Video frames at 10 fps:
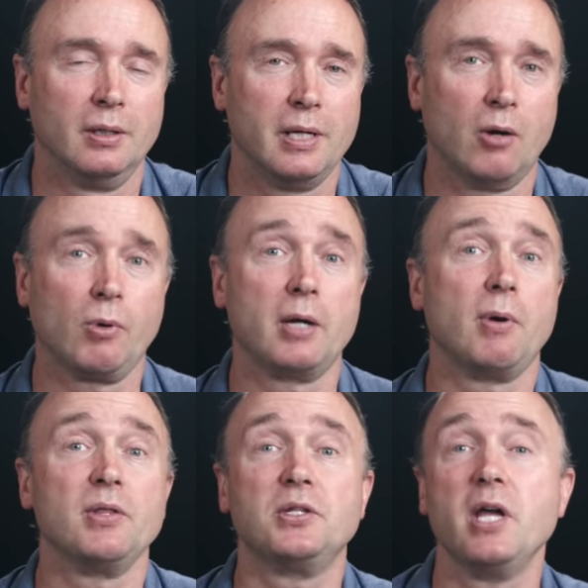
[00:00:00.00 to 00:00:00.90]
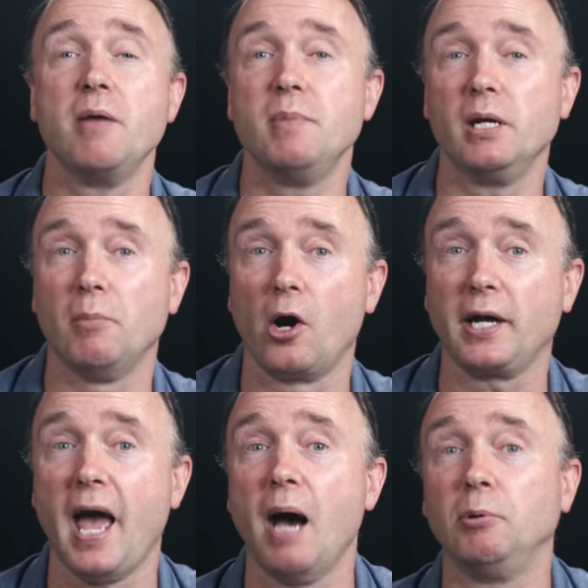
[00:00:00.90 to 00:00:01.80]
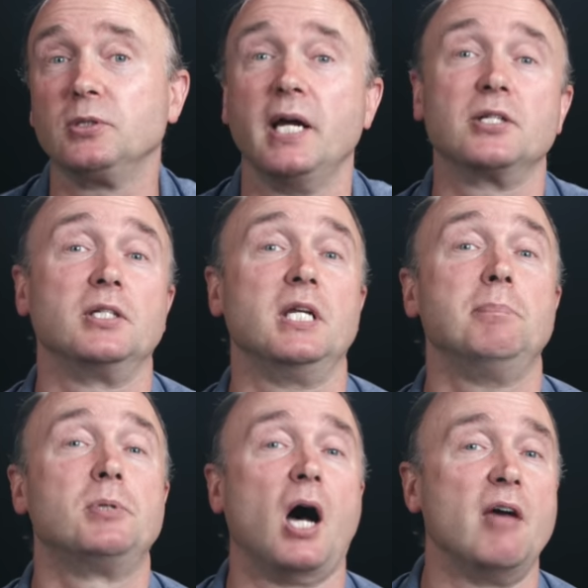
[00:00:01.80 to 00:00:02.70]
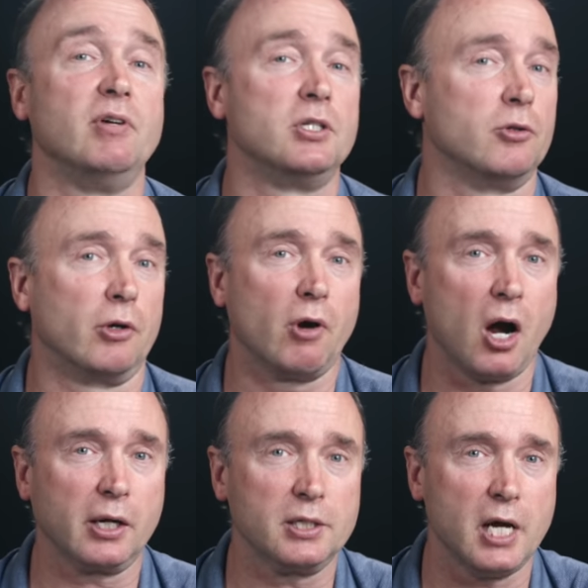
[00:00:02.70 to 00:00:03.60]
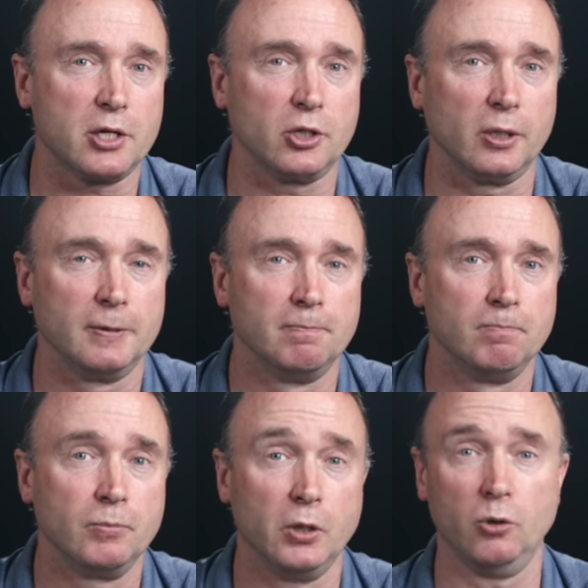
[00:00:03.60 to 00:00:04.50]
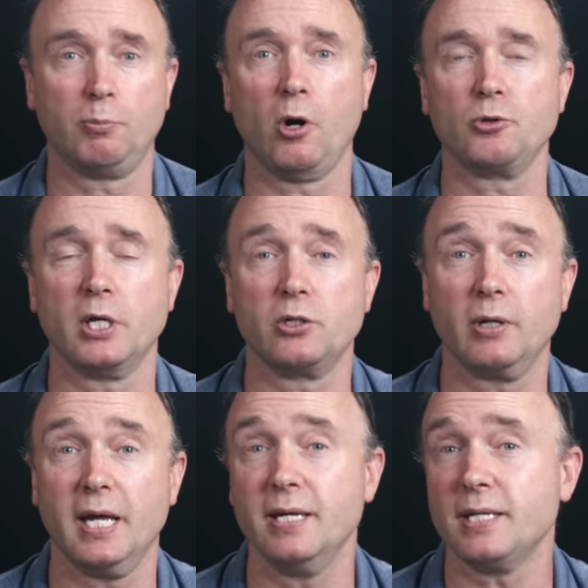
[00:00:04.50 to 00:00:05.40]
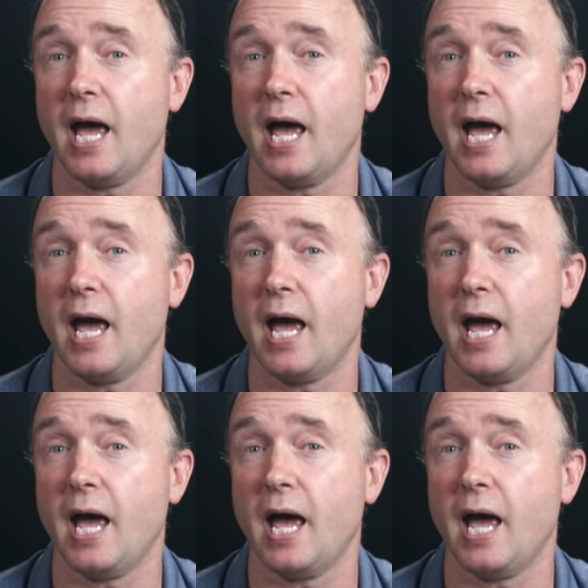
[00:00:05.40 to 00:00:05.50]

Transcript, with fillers: Now, right around the 10-minute mark, Apple takes a deep dive into their architecture. The new processor is